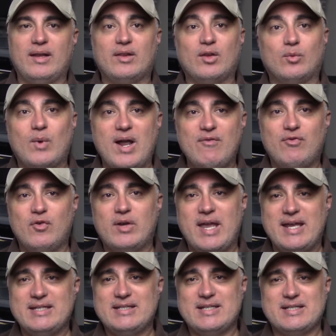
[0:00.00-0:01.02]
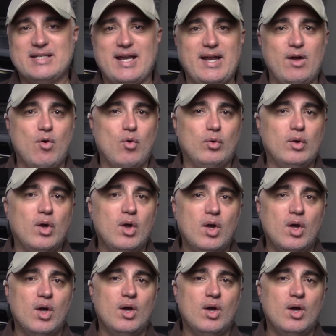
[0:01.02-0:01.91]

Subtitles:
and the rifle cases I own